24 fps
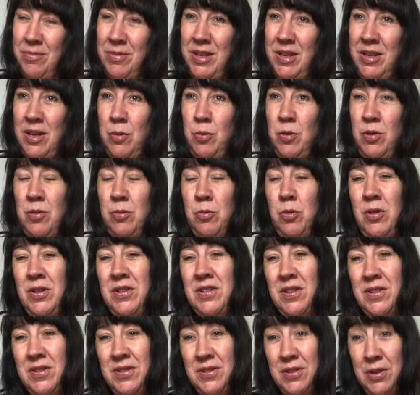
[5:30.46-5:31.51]
you know, what
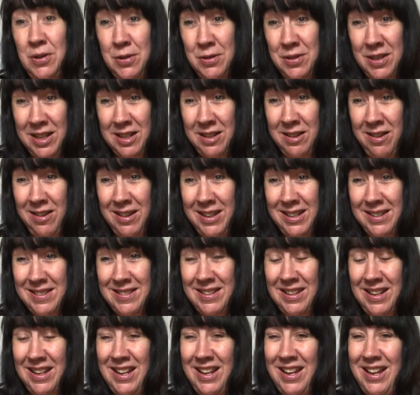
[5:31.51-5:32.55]
is a soothing light.
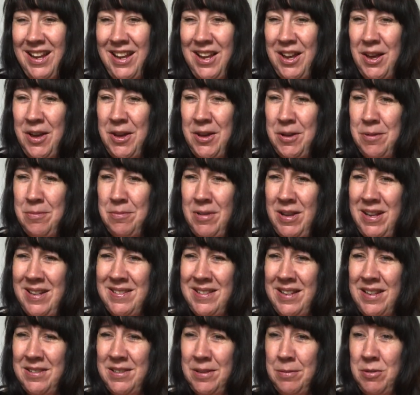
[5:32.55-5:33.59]
Is
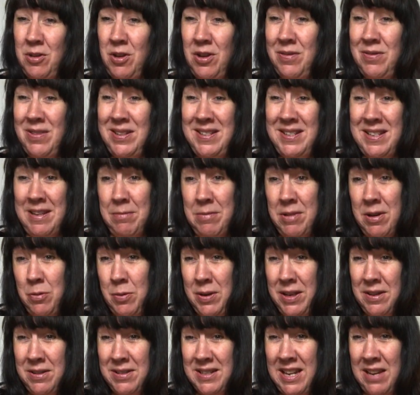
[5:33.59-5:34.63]
there some kind of a dimmer
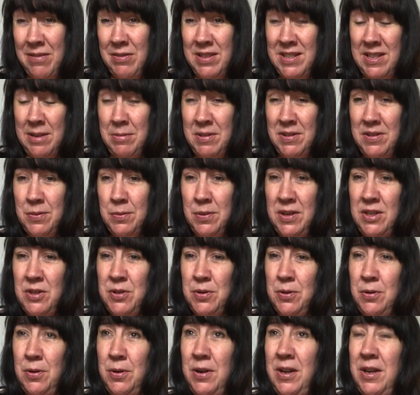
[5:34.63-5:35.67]
we could have, a dimmer
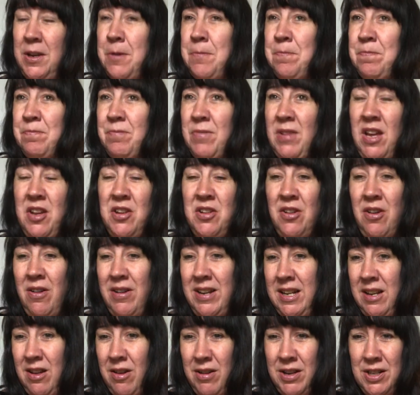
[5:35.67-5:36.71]
switch, or a
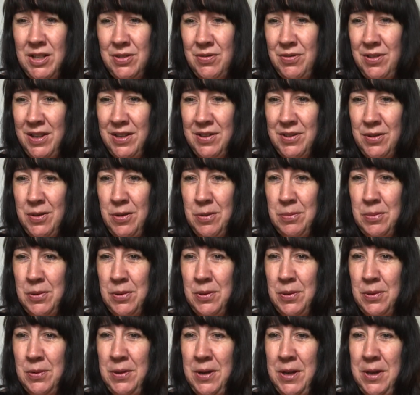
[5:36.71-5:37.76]
night light, for
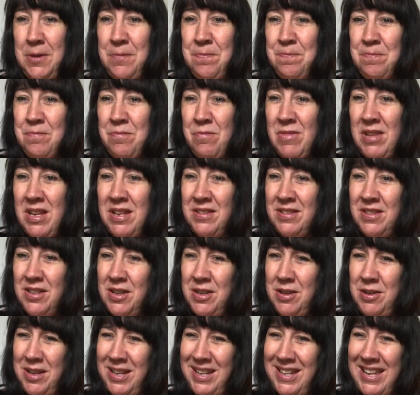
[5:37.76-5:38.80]
example?
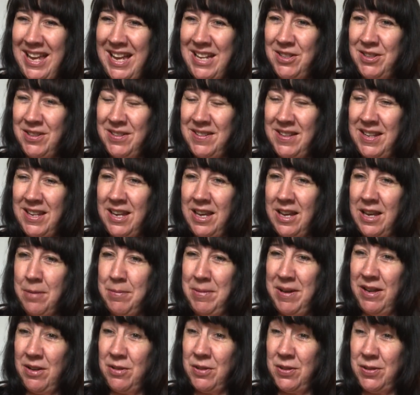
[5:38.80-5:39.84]
So again, just thinking
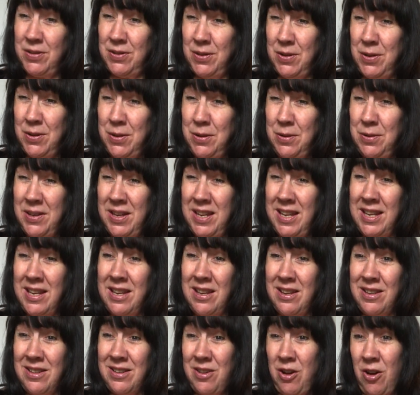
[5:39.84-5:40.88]
about
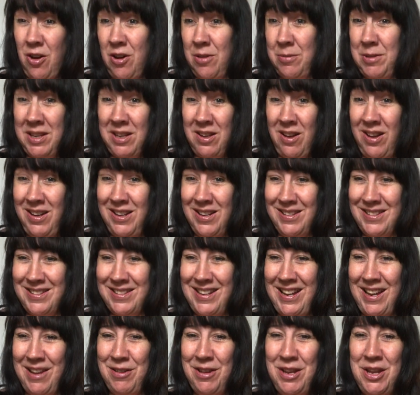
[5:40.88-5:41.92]
soothing, calming colours.
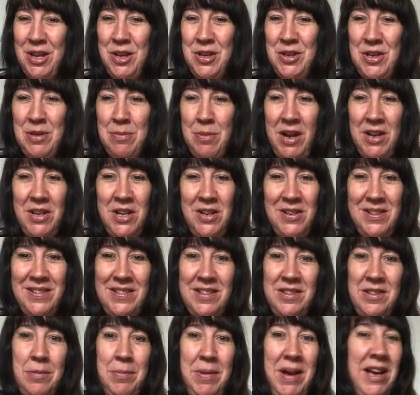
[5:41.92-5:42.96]
Now, you might notice
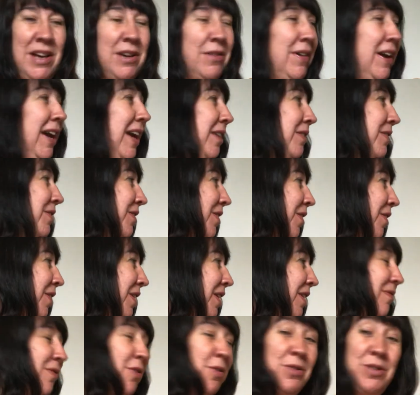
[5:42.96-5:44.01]
in the background that I
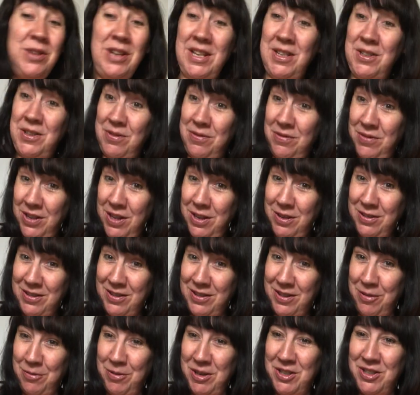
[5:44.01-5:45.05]
have got a
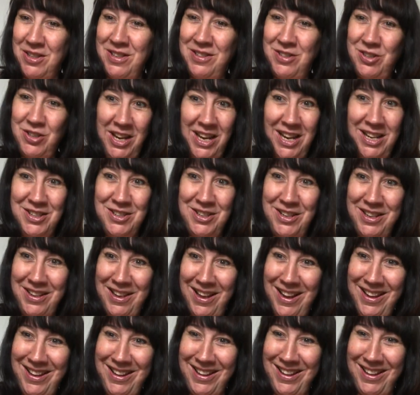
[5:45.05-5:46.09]
diffuser which is changing
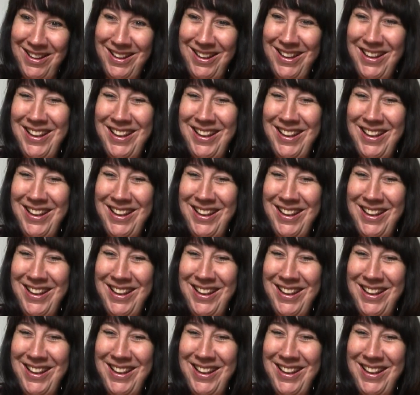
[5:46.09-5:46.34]
colour.